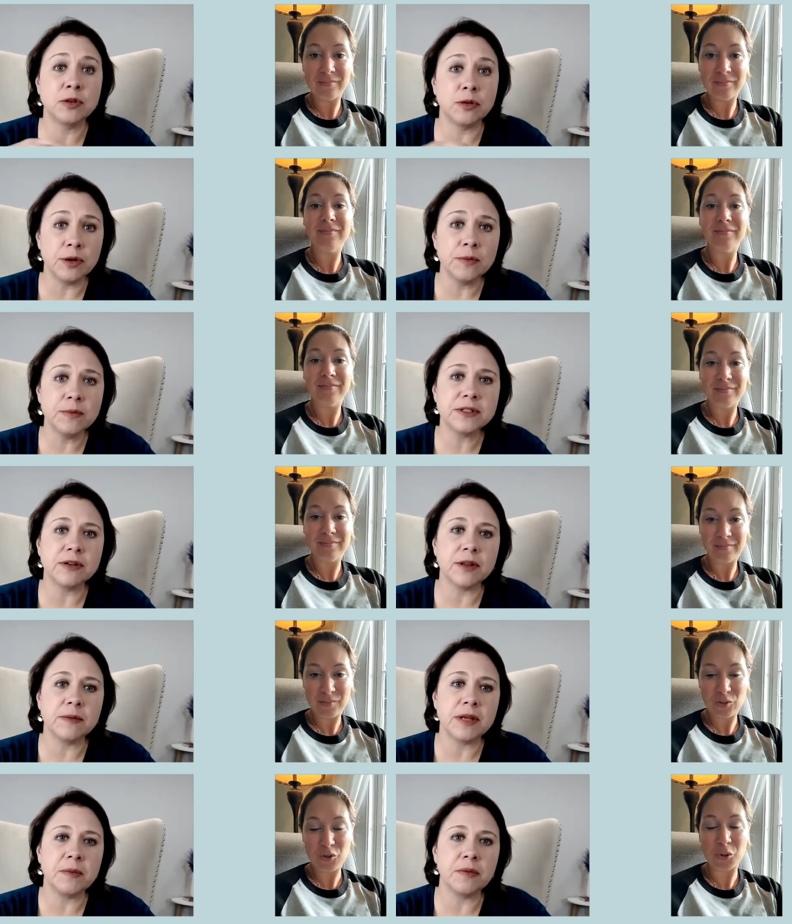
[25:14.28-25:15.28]
Speaker 1: group so
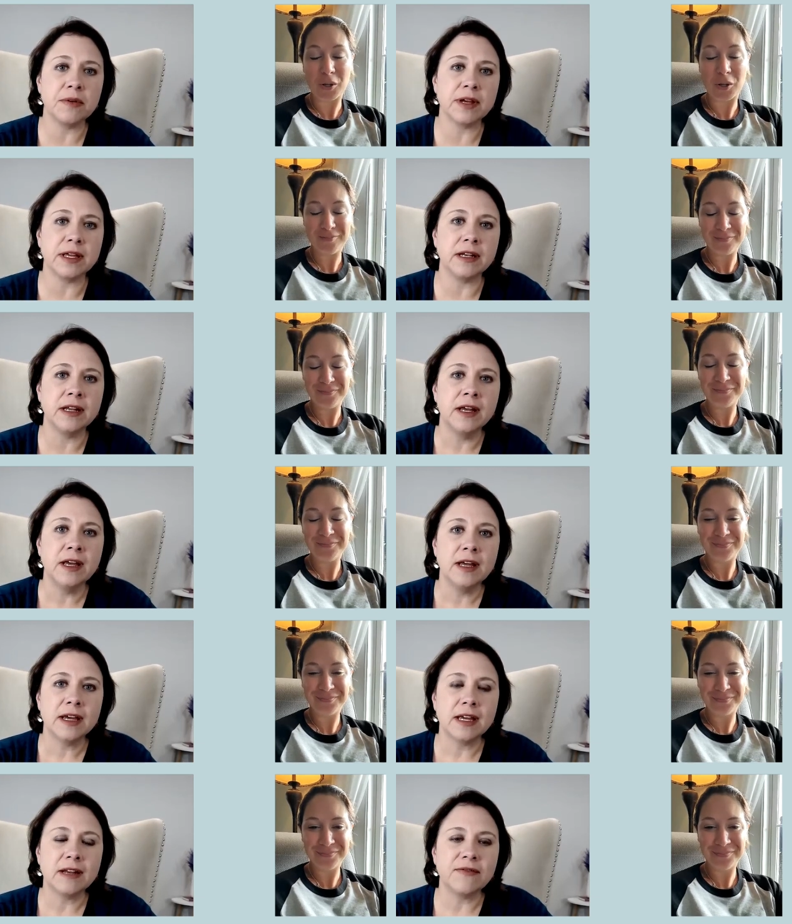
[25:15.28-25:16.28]
that people sure. can
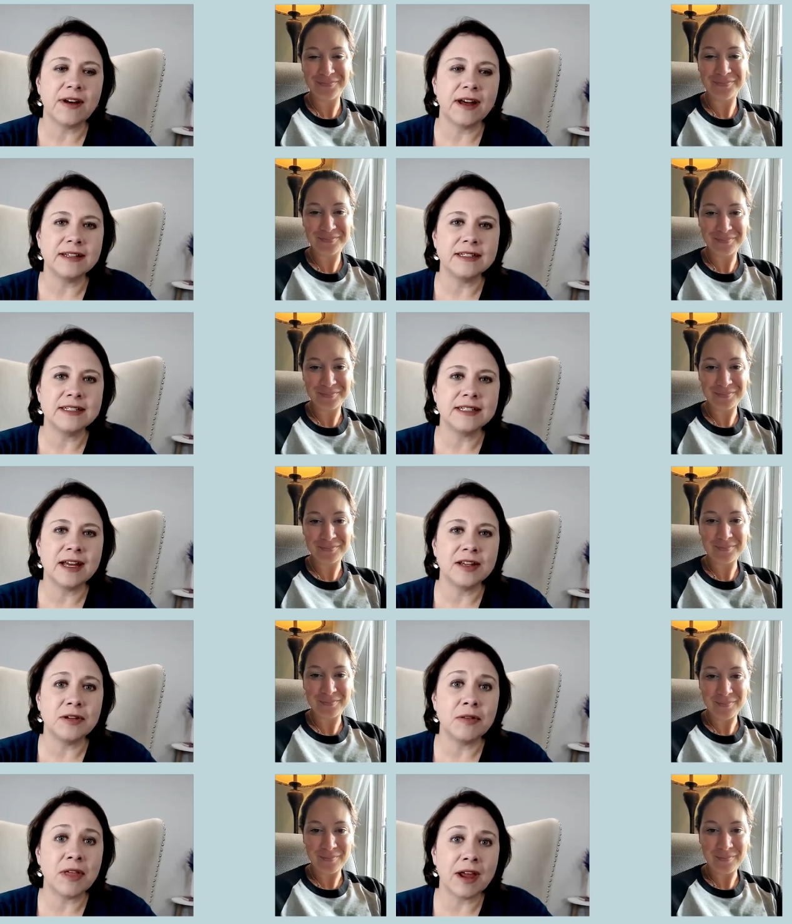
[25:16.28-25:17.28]
can find uh,
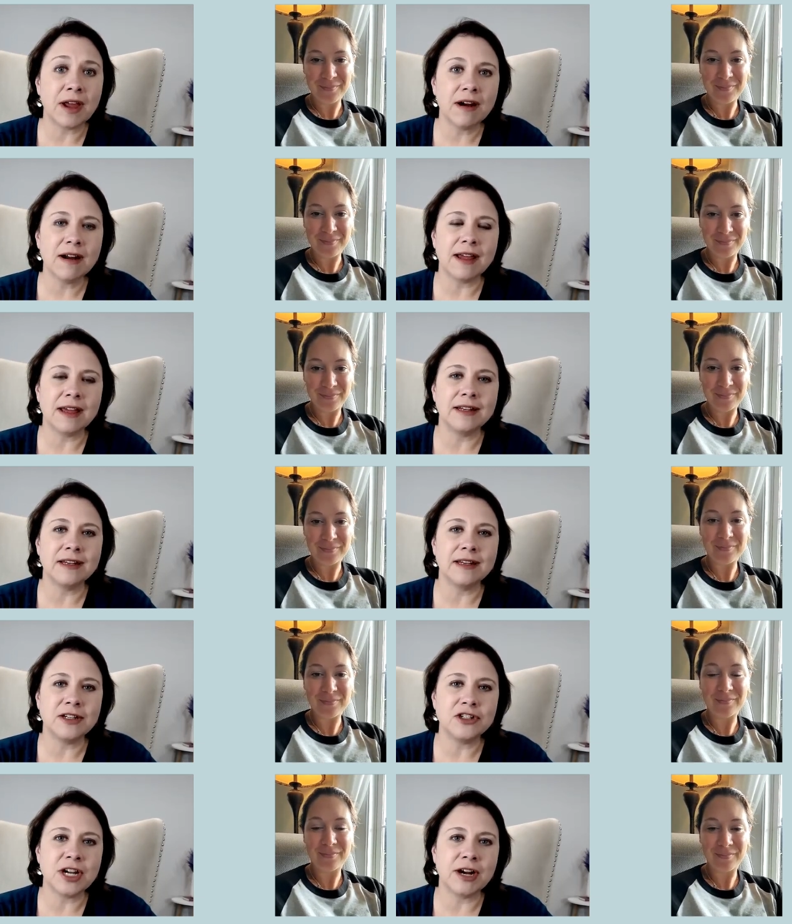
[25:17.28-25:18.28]
you there and
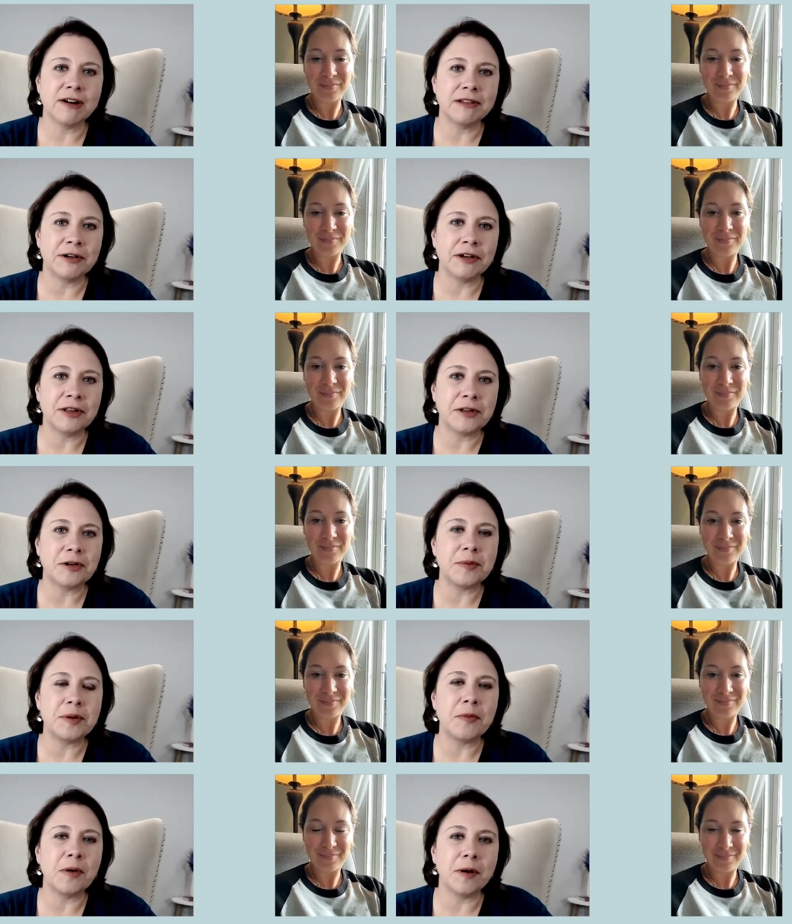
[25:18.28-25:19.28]
and share and learn a little bit
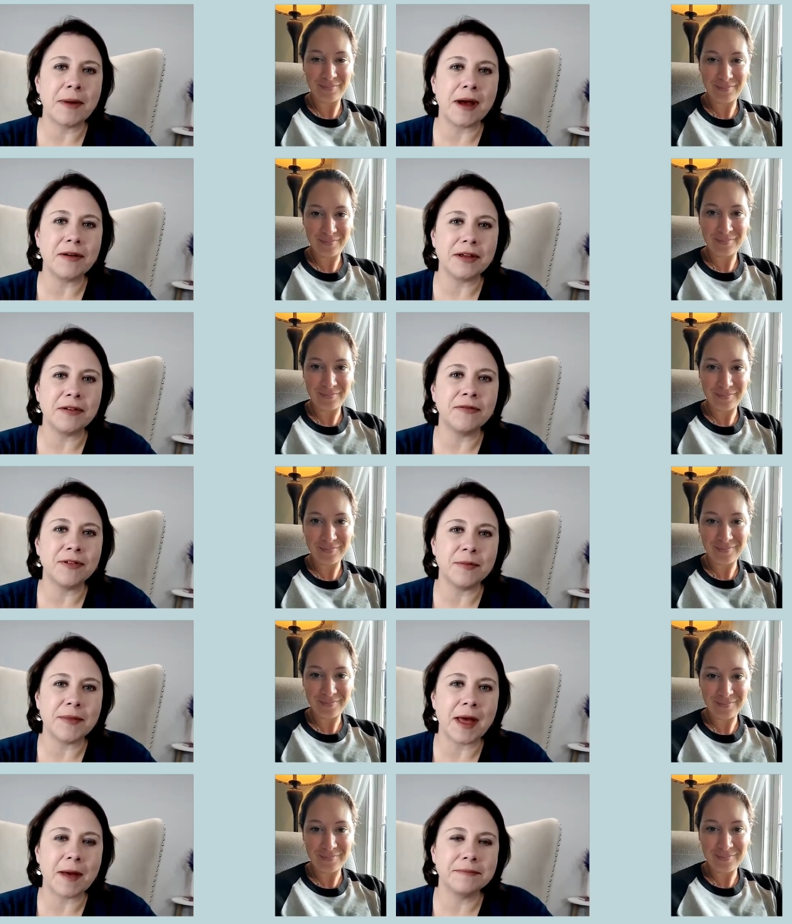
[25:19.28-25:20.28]
more about you from
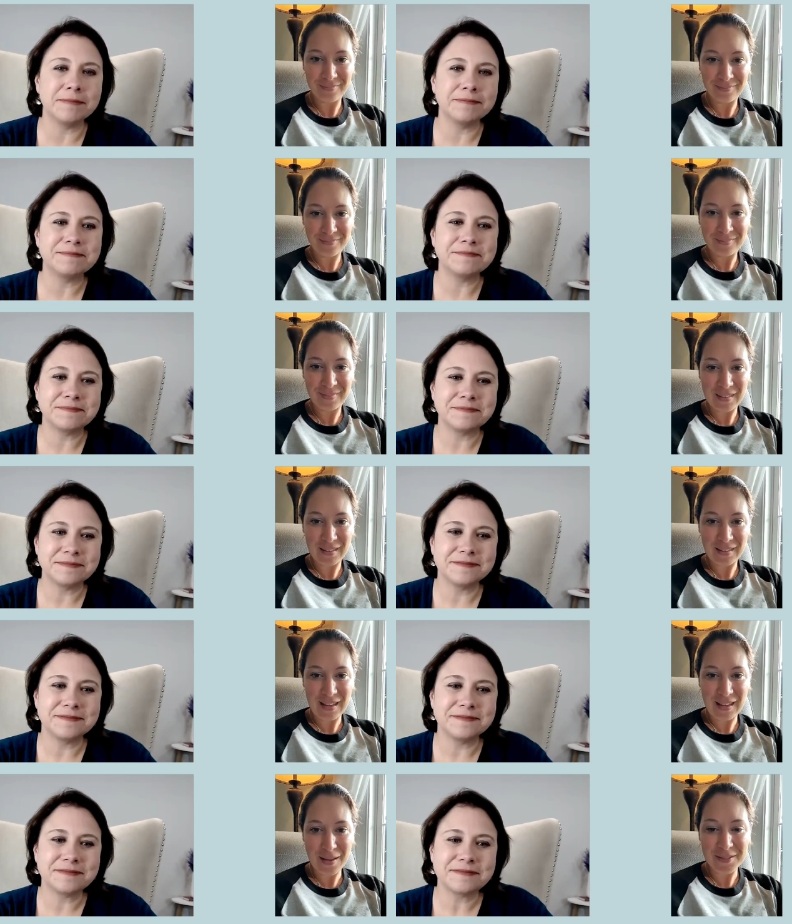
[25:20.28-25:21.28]
Speaker 2: that
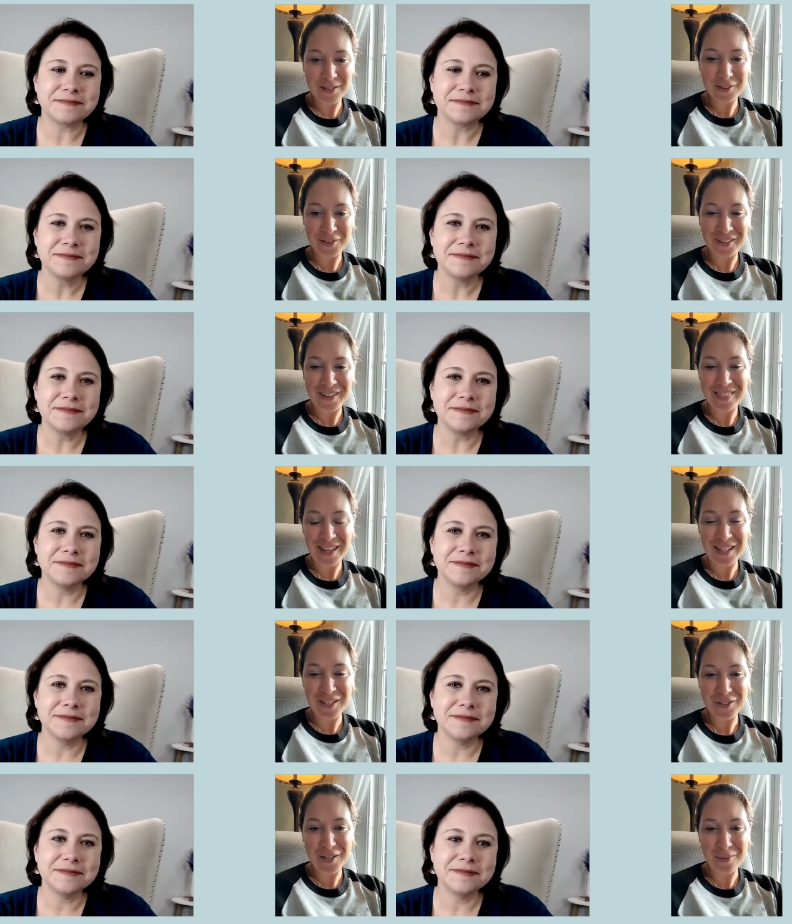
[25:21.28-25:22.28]
Absolutely. Thank
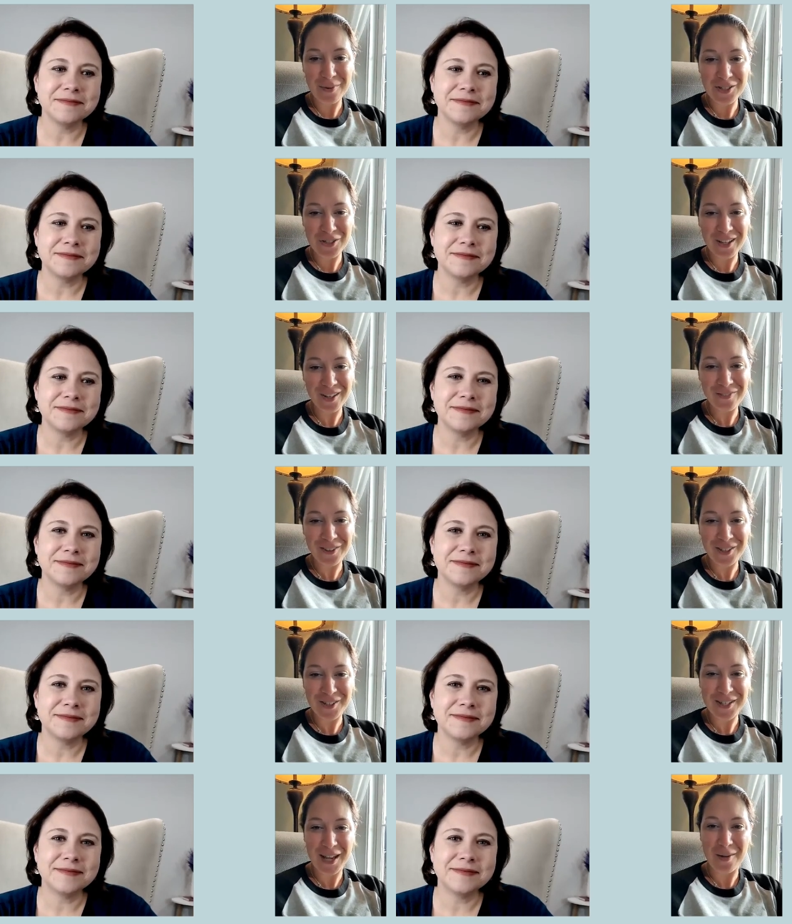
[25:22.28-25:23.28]
you so much again for your
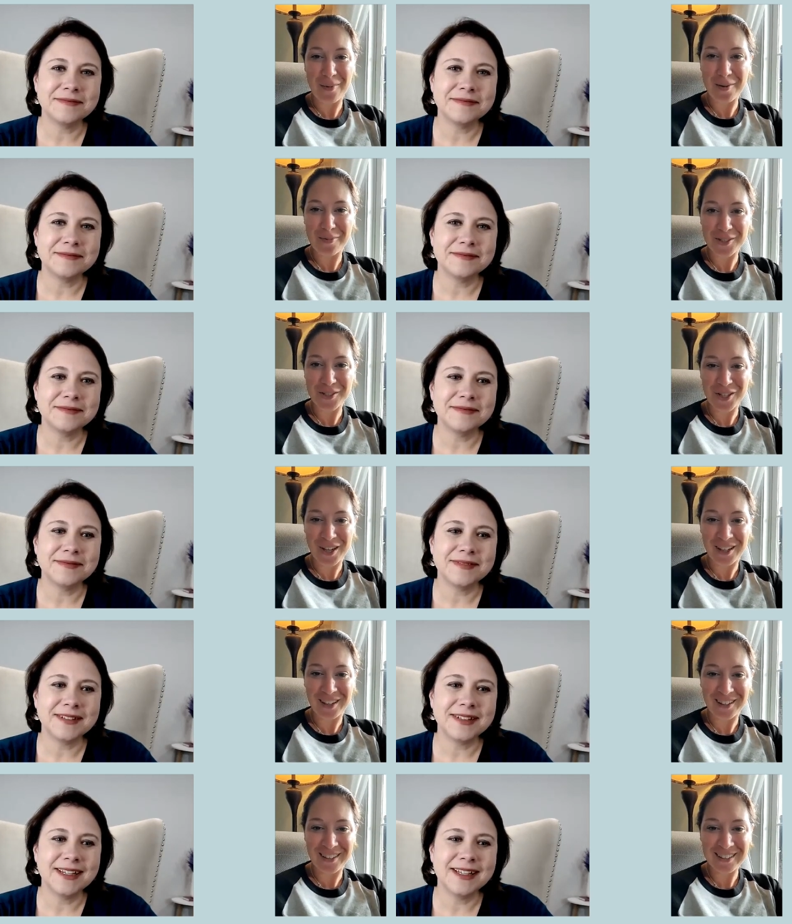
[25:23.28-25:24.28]
time. I appreciate
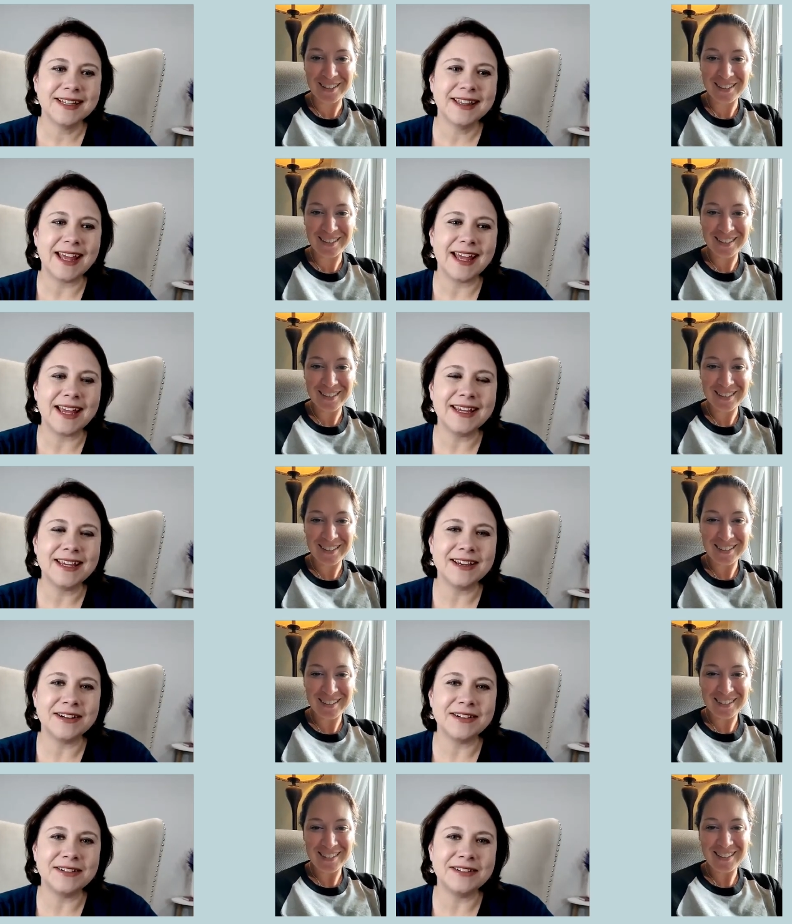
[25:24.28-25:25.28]
it. Thank
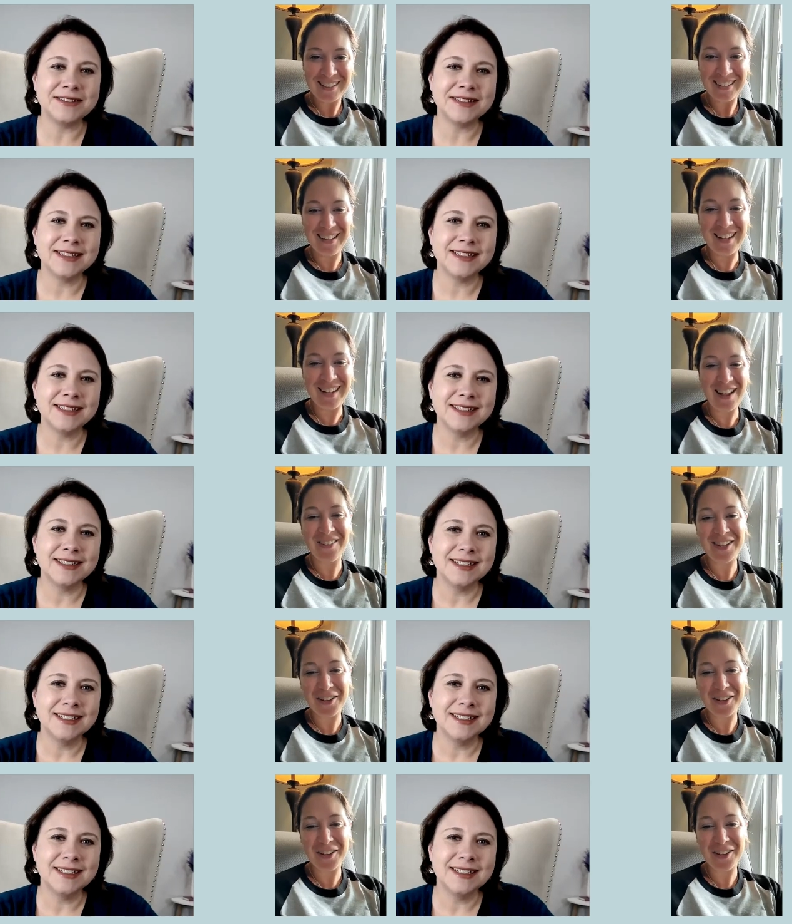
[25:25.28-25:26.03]
you.
Speaker 1: Have a